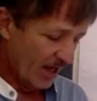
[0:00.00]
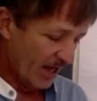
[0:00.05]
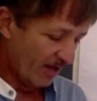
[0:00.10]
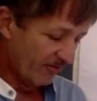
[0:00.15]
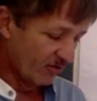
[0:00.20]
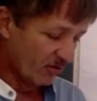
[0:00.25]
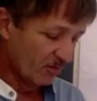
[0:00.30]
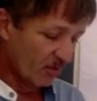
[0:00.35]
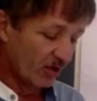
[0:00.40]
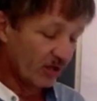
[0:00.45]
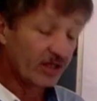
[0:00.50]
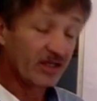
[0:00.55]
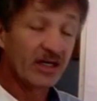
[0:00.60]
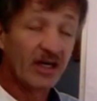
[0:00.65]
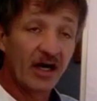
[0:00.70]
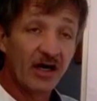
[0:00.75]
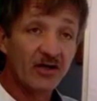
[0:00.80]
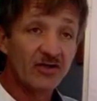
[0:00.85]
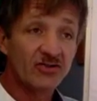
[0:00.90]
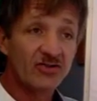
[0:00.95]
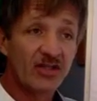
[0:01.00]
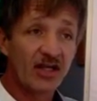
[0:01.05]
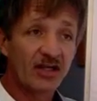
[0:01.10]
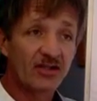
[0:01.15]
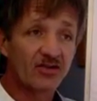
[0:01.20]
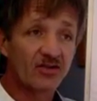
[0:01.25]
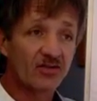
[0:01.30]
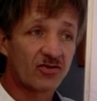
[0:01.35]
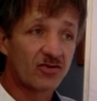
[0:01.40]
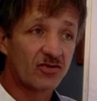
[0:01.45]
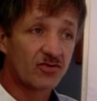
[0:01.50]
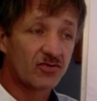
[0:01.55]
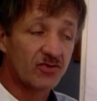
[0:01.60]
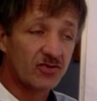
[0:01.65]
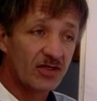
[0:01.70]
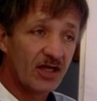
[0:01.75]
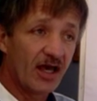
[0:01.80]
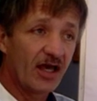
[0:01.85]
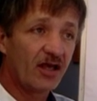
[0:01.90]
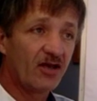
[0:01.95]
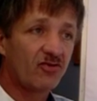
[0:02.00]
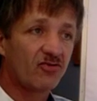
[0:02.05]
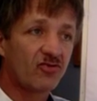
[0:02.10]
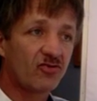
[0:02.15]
Everybody knows that today,